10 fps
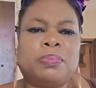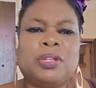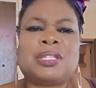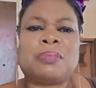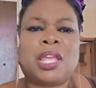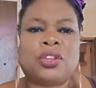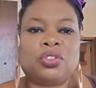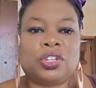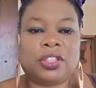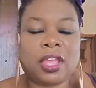put some
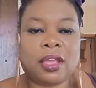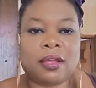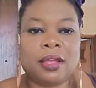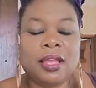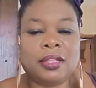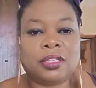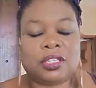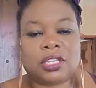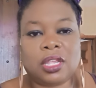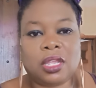energy there to
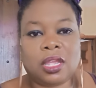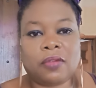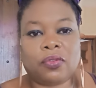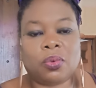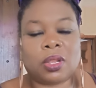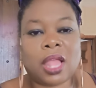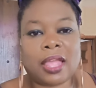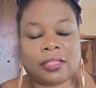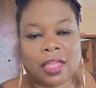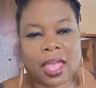see if you would
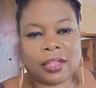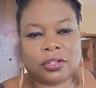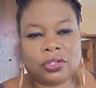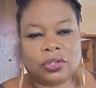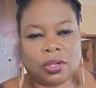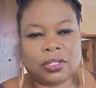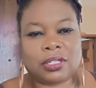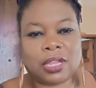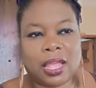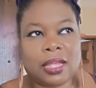like that. Do you
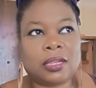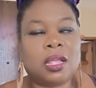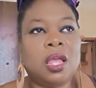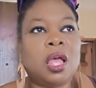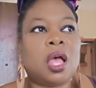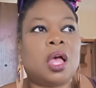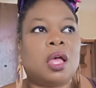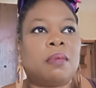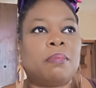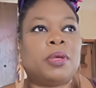understand?
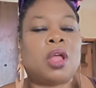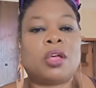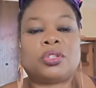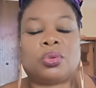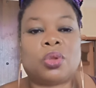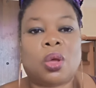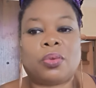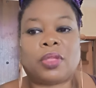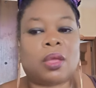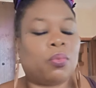But also
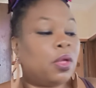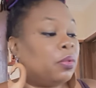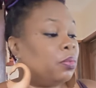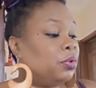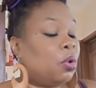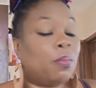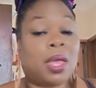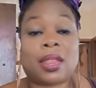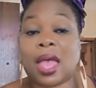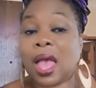know that no
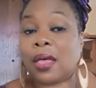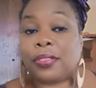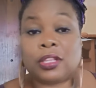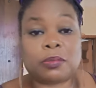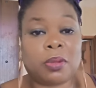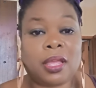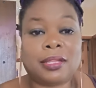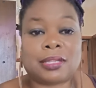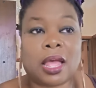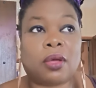matter how this
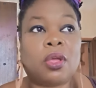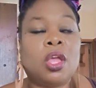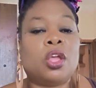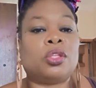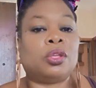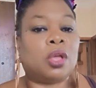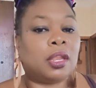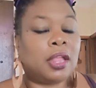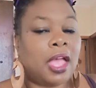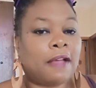plays out, you're
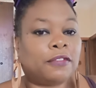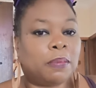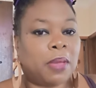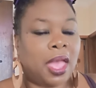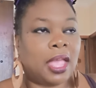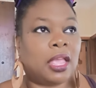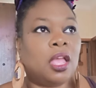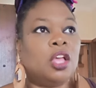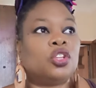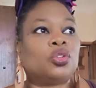going to have to pay.
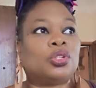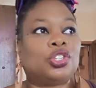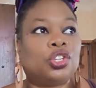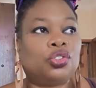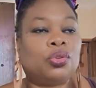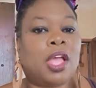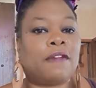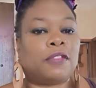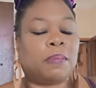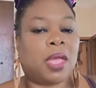So since you
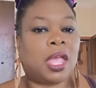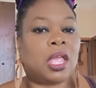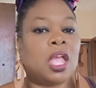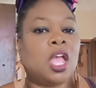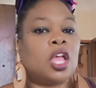have to pay,